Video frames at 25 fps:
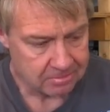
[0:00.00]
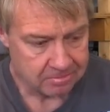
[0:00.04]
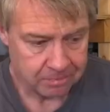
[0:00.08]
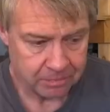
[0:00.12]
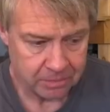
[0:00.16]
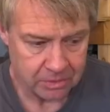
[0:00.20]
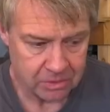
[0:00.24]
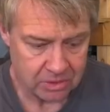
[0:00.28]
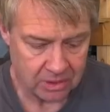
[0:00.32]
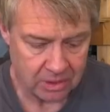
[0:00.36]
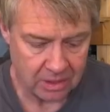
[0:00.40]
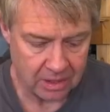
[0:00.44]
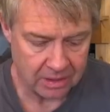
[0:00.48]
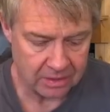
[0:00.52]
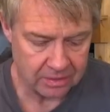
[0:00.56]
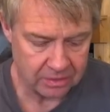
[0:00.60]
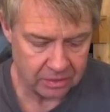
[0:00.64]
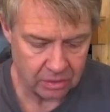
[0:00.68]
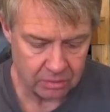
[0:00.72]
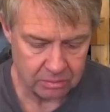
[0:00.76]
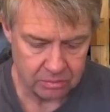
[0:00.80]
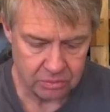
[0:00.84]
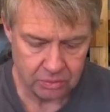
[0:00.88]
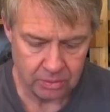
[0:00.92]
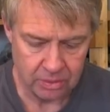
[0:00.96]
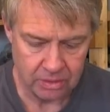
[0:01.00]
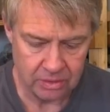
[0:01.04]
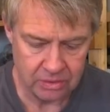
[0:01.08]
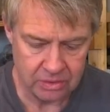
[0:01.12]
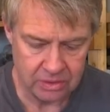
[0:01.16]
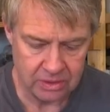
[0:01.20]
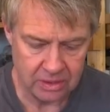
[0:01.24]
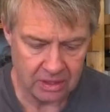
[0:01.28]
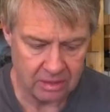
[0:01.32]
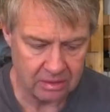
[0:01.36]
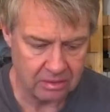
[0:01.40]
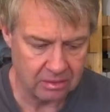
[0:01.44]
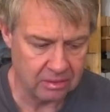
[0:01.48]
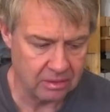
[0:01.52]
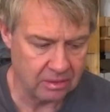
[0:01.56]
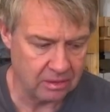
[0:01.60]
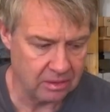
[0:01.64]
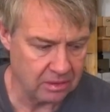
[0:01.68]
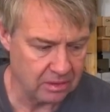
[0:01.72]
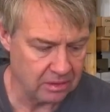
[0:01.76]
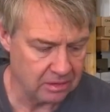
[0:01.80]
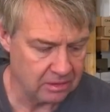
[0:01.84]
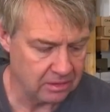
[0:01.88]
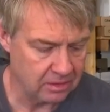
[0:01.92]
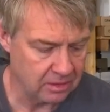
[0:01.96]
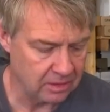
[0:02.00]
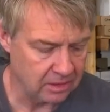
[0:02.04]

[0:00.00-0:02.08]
There's a lot of dome tweeters out there.